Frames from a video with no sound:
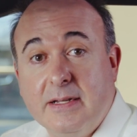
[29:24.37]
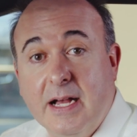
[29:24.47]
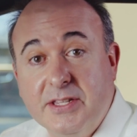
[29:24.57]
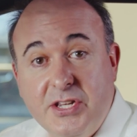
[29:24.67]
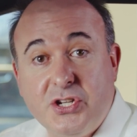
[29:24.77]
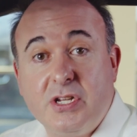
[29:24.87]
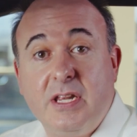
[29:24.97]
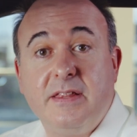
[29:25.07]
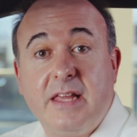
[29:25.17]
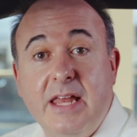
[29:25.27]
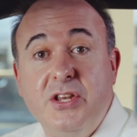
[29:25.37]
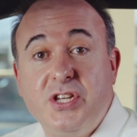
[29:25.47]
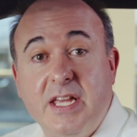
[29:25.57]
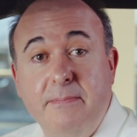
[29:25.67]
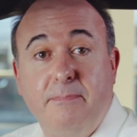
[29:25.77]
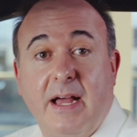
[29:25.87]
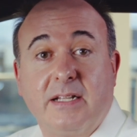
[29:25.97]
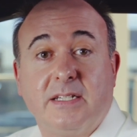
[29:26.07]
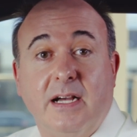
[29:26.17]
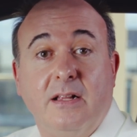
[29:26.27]
Additionally, the energy
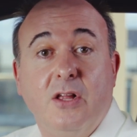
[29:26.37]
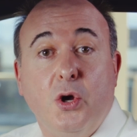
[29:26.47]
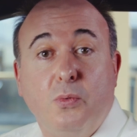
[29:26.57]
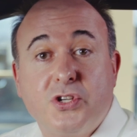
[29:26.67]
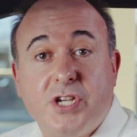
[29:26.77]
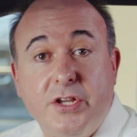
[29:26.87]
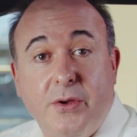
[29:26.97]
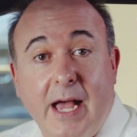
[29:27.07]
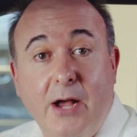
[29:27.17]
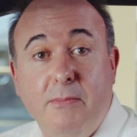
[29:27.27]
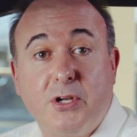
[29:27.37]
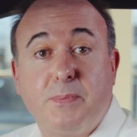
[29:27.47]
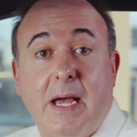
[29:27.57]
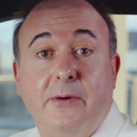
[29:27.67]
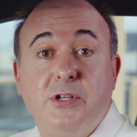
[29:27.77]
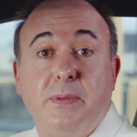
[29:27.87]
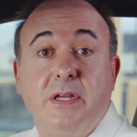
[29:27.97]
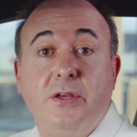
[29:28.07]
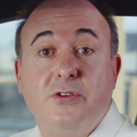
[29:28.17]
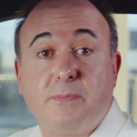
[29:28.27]
impact tile will show you how much power is
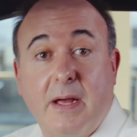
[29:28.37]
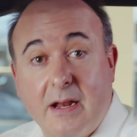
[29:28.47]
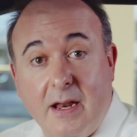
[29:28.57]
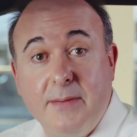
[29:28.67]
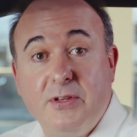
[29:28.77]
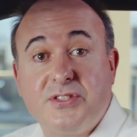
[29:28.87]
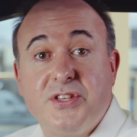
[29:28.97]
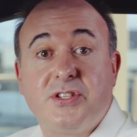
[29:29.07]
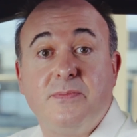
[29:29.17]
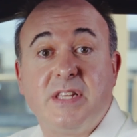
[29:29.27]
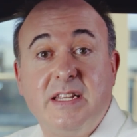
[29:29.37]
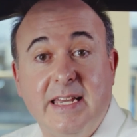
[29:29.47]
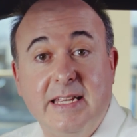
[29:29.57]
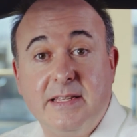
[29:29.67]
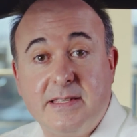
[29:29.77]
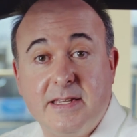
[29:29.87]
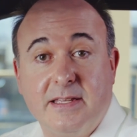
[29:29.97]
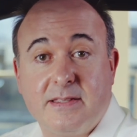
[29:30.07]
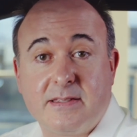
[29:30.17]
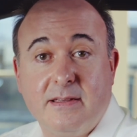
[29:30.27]
being used by climate systems and heated
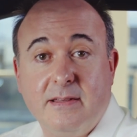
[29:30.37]
seats.